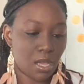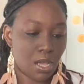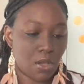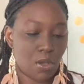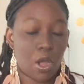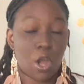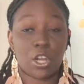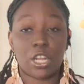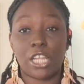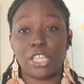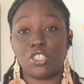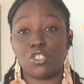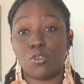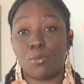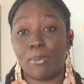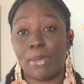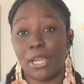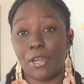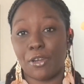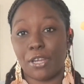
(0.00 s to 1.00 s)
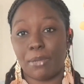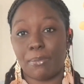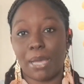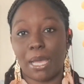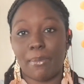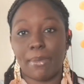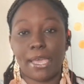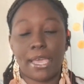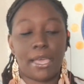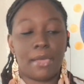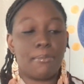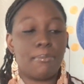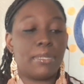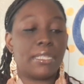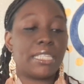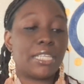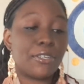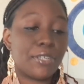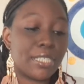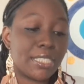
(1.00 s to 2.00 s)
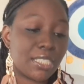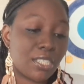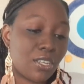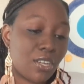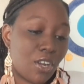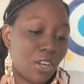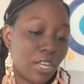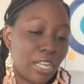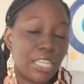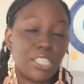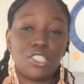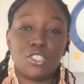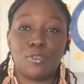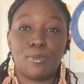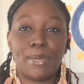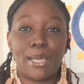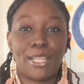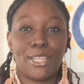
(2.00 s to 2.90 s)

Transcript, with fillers: Oh, Archangel Mary, my bad but there is an Archangel